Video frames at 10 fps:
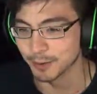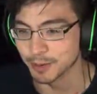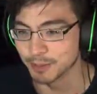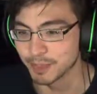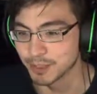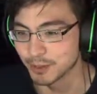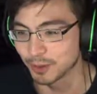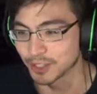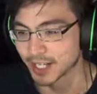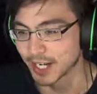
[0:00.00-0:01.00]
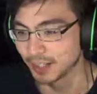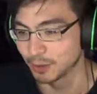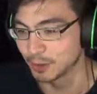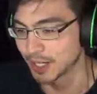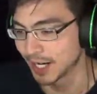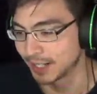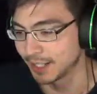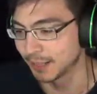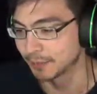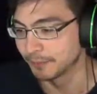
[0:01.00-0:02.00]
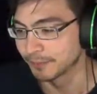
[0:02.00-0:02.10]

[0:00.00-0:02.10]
was a bit too close. I got a little too cocky there.